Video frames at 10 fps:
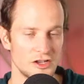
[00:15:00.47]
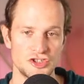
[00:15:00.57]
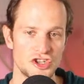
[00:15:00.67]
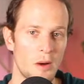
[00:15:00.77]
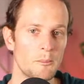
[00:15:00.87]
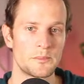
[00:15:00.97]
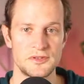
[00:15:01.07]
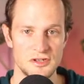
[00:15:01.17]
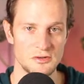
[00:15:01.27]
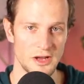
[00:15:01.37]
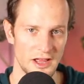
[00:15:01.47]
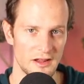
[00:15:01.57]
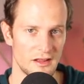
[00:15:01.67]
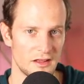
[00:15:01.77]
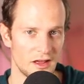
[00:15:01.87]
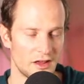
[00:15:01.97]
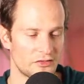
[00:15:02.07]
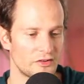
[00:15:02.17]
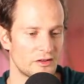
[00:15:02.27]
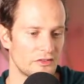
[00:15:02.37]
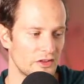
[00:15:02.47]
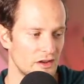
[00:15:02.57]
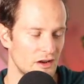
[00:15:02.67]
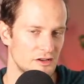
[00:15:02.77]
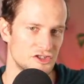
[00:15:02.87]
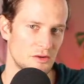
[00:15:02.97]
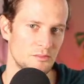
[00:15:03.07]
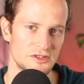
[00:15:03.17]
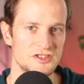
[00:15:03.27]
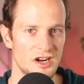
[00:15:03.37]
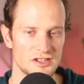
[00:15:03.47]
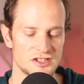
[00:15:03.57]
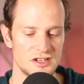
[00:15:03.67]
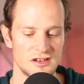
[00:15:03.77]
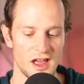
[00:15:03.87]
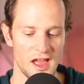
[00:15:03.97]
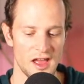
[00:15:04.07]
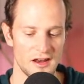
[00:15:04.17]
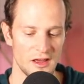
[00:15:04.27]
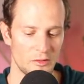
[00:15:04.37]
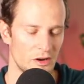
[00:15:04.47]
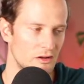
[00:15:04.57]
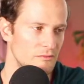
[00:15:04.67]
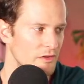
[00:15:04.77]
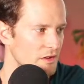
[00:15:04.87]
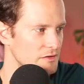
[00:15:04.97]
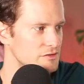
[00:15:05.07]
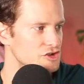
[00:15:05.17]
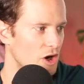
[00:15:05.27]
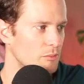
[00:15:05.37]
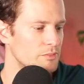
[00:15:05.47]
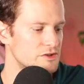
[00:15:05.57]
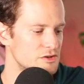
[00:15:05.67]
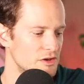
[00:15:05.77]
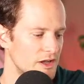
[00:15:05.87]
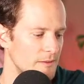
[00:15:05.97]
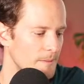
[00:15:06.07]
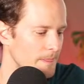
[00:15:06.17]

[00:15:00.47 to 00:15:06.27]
jump to it. So you can send it a jump instruction and it will jump to it.